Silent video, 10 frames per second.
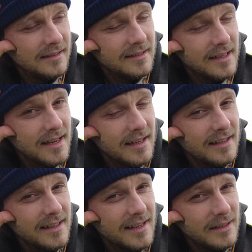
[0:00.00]
So yeah,
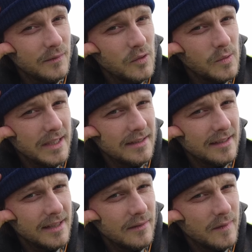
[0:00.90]
the next 4 weeks,
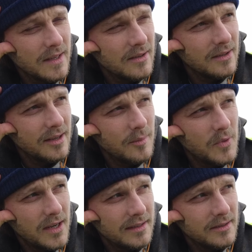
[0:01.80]
I don't think I
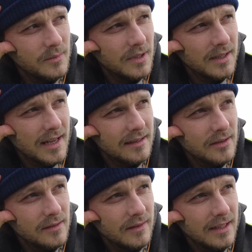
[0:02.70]
might do one
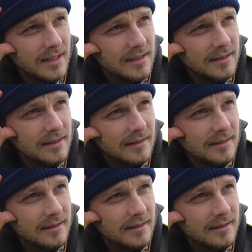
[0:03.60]
how-to video.